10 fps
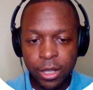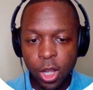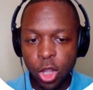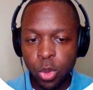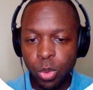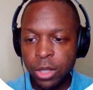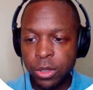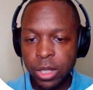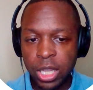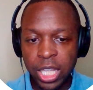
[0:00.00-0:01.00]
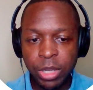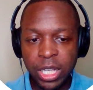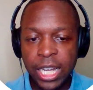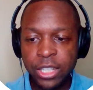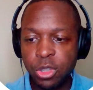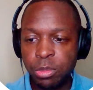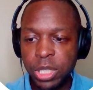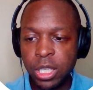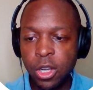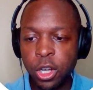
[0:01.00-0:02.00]
all the while claiming not to
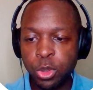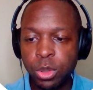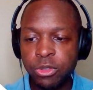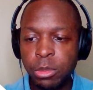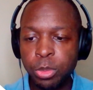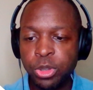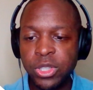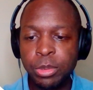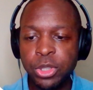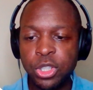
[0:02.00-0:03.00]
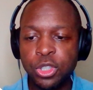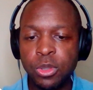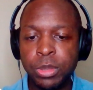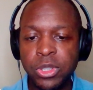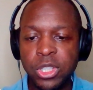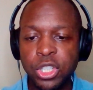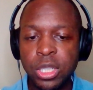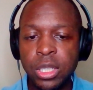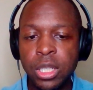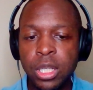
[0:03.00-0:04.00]
be arguing from a presuppositional position.
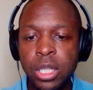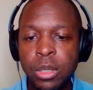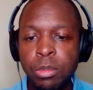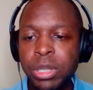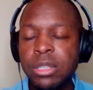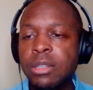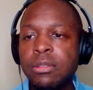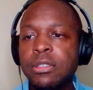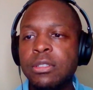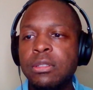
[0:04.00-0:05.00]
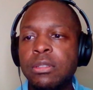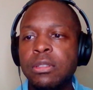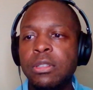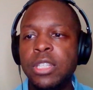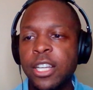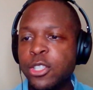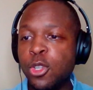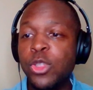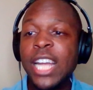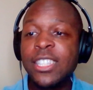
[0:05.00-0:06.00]
But yeah, so
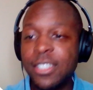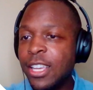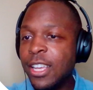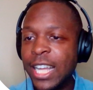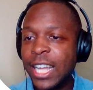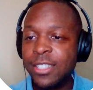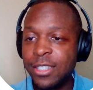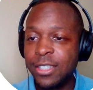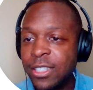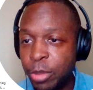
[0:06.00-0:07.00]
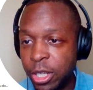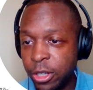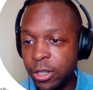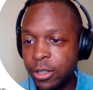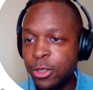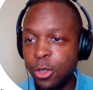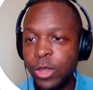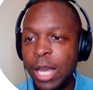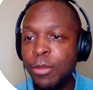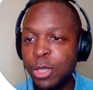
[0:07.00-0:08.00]
that's that's that's up here. So
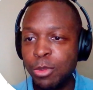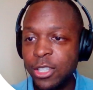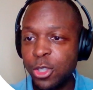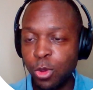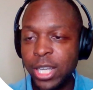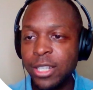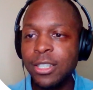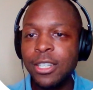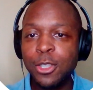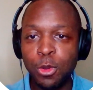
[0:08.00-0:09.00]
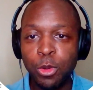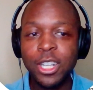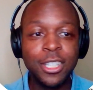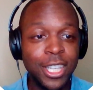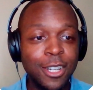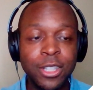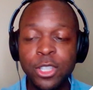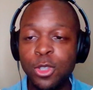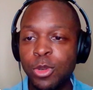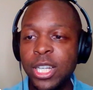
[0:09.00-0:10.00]
that must be this thread. So we're gonna get on
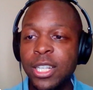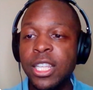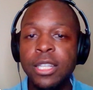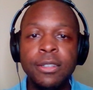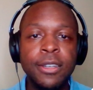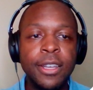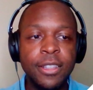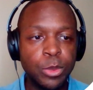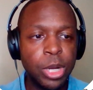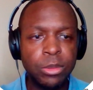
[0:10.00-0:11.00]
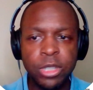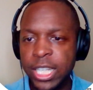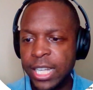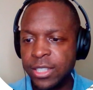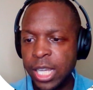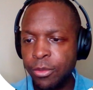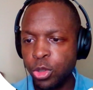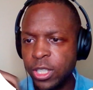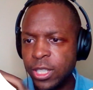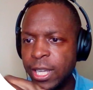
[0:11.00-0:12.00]
this thread, and then that's probably all I got time for
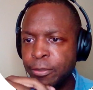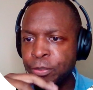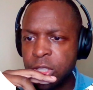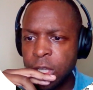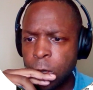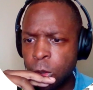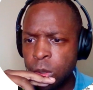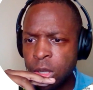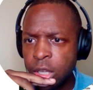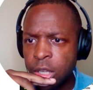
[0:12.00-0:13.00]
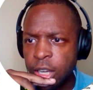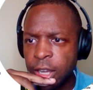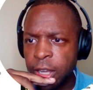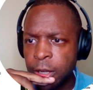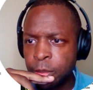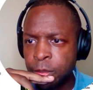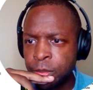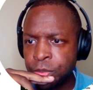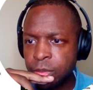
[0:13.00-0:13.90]
today. So, um,